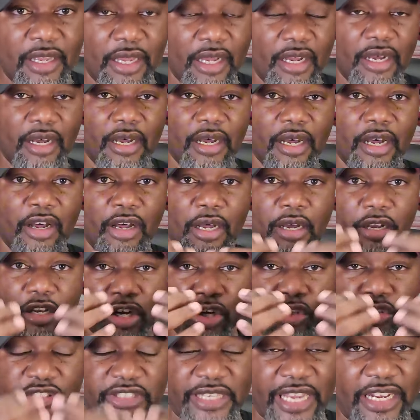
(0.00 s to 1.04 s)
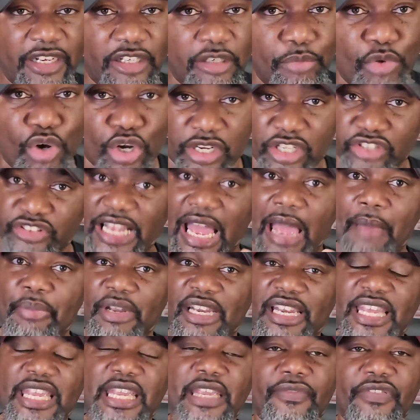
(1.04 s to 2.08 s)
Coach Kalen DeBoer, because I
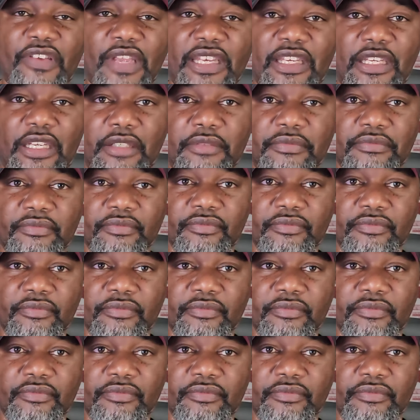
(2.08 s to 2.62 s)
believe in you.